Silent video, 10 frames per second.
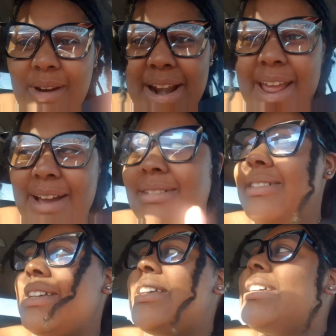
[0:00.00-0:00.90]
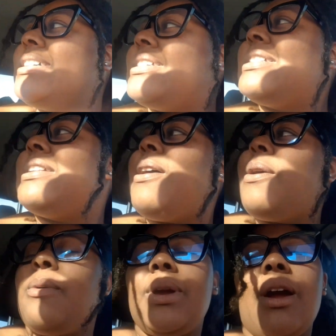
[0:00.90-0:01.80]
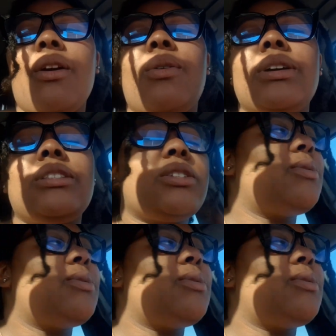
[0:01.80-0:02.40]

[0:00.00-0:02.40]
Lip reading: right now. So we are going to